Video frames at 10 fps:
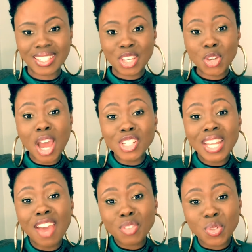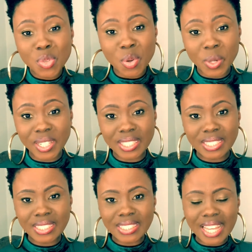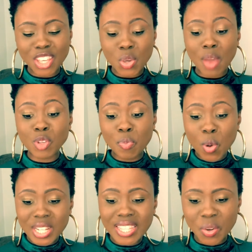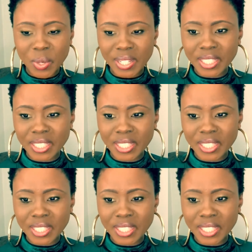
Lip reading: You actually have to do the work. Like, you have to put in the work.